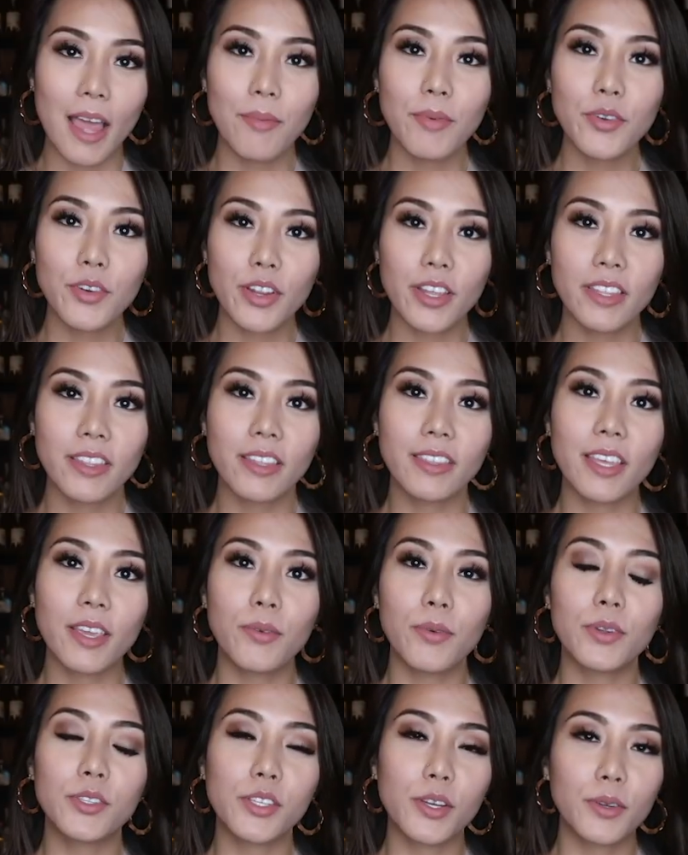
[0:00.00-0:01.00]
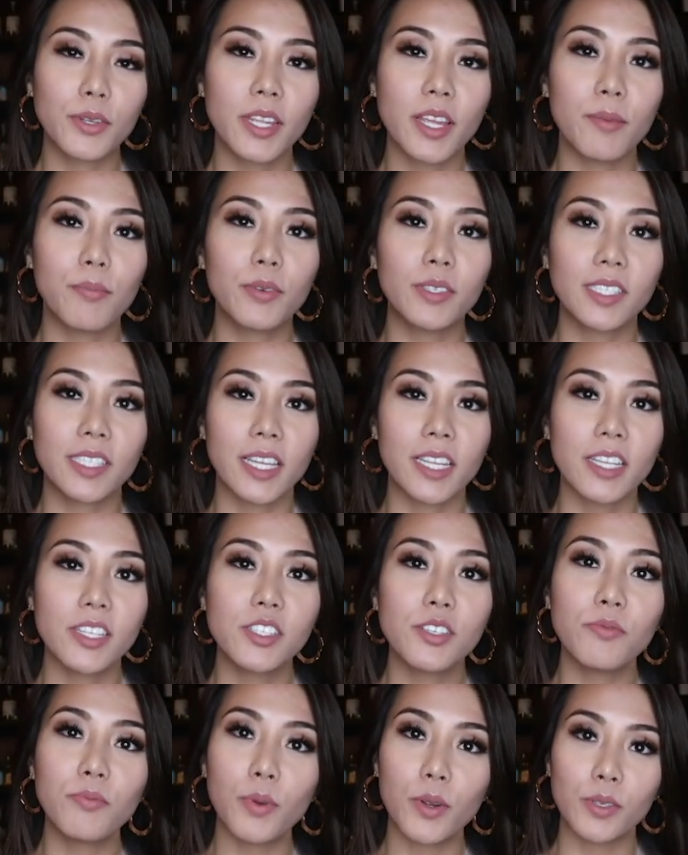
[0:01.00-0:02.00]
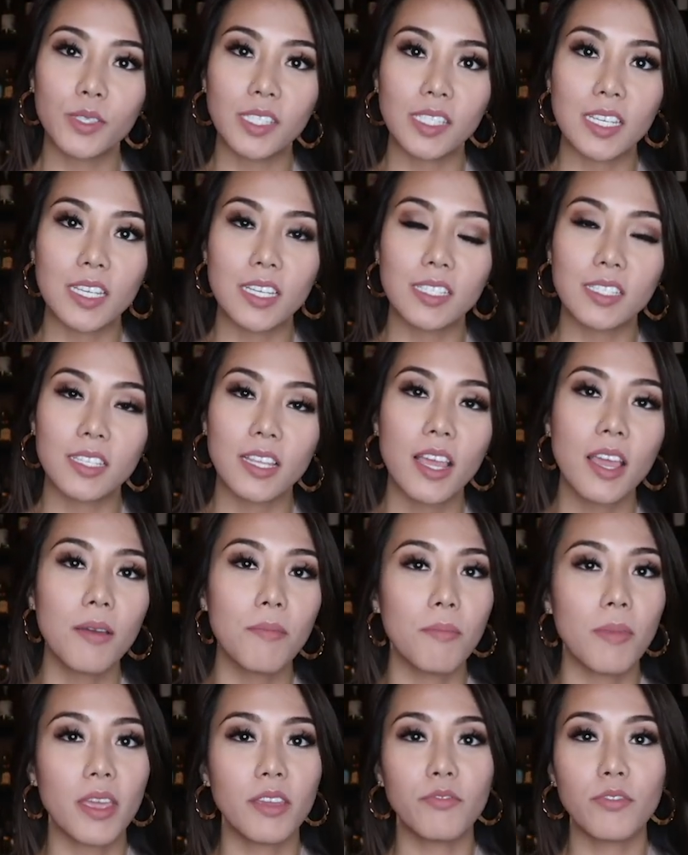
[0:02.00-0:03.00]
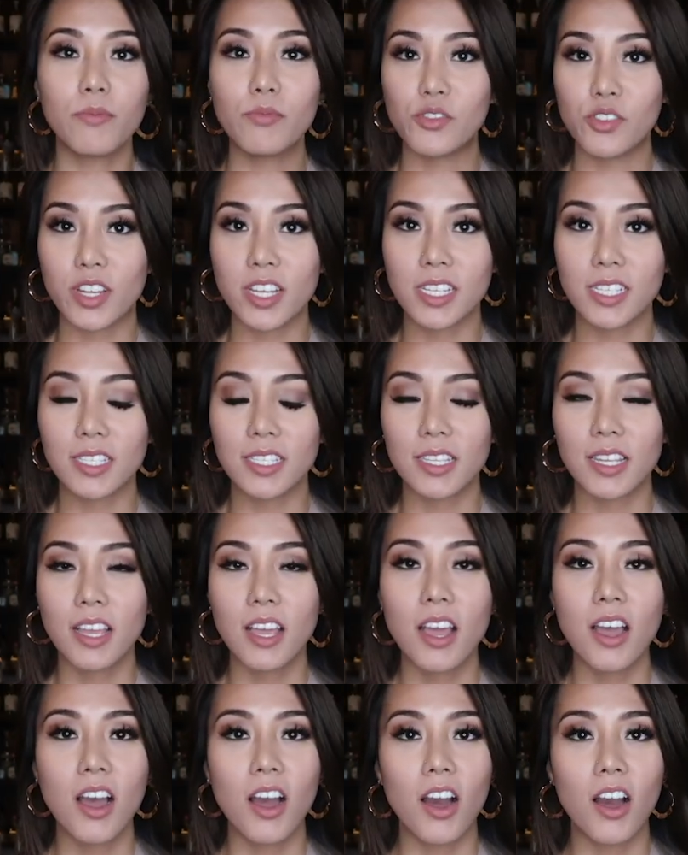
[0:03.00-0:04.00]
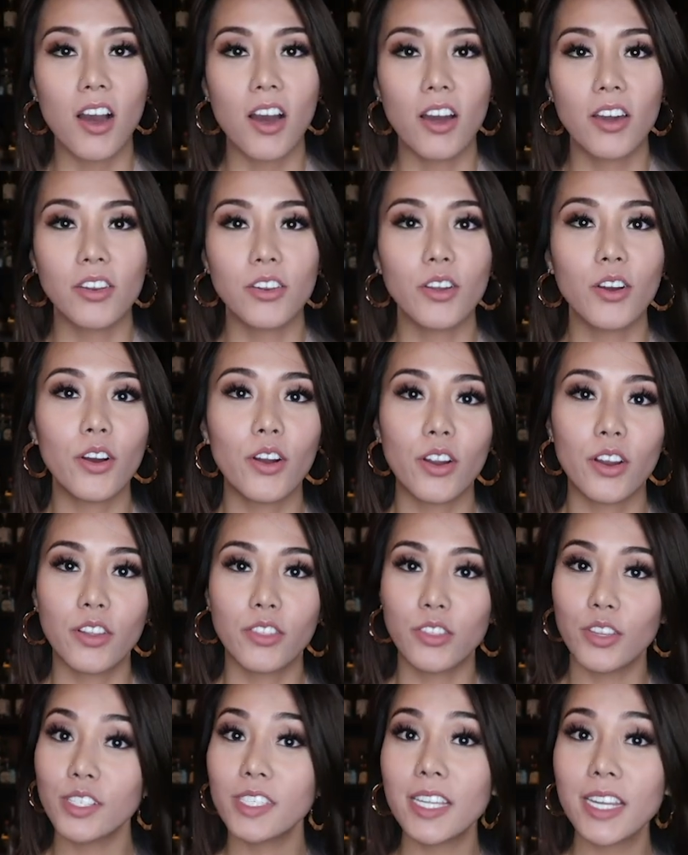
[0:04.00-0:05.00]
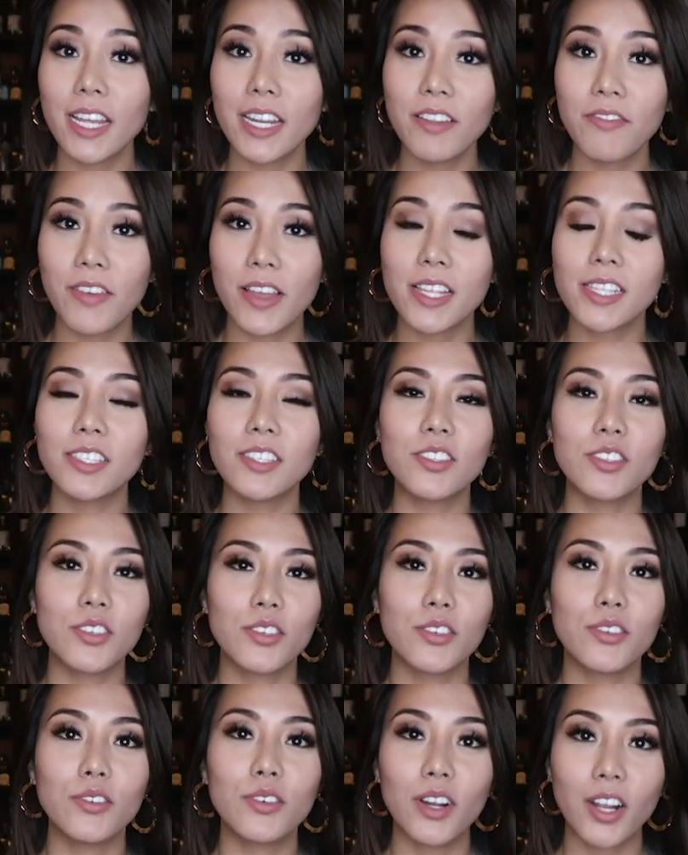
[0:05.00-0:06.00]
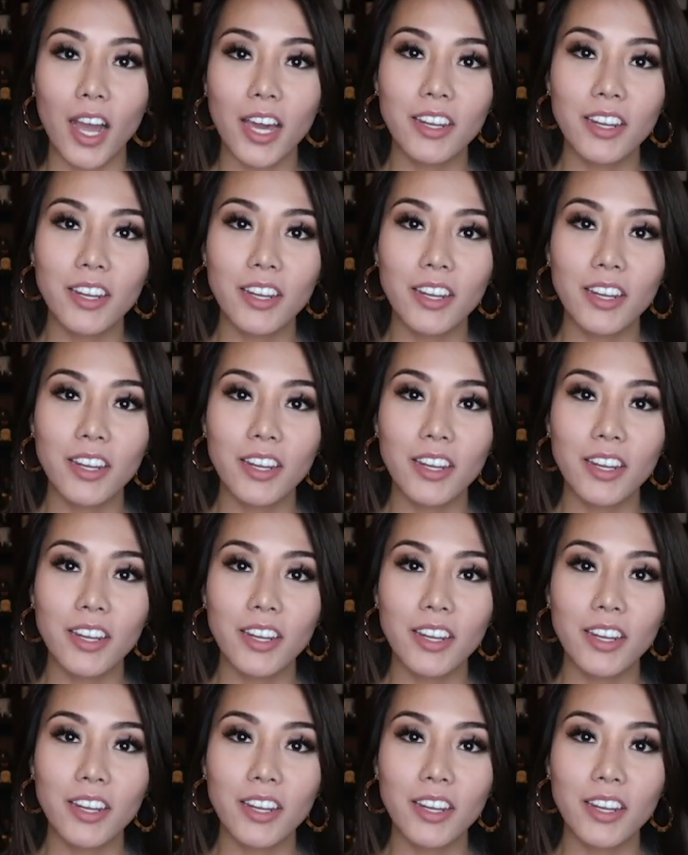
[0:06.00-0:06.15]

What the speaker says: Lab agreed that they would donate a percentage of proceeds made from drinks on our Thursday night events to a